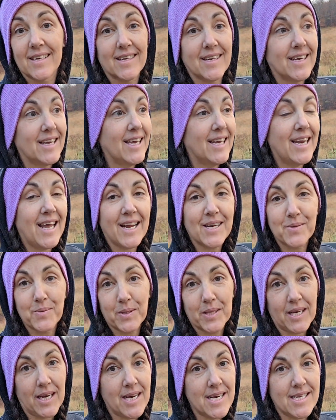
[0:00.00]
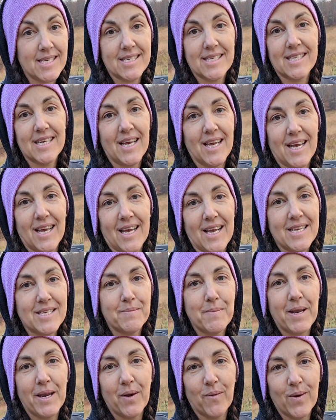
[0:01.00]
connect with us. As
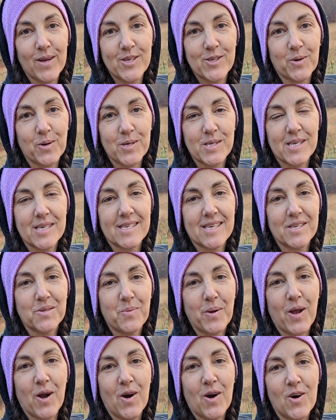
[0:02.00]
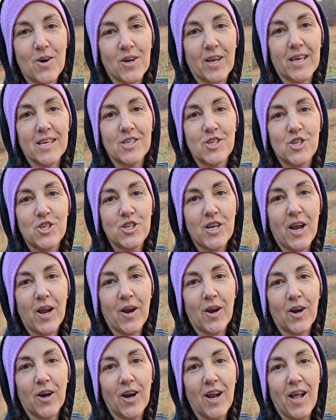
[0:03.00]
many resources as we all can
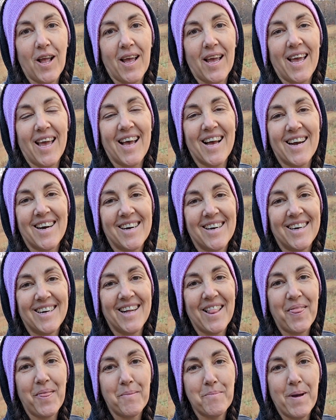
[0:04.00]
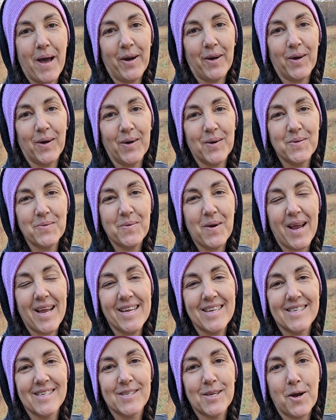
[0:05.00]
share, the better,
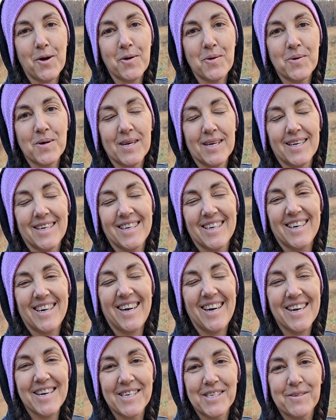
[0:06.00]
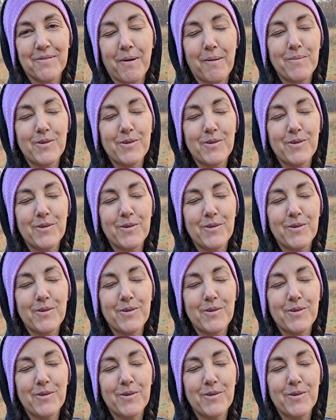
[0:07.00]
right? So hugs from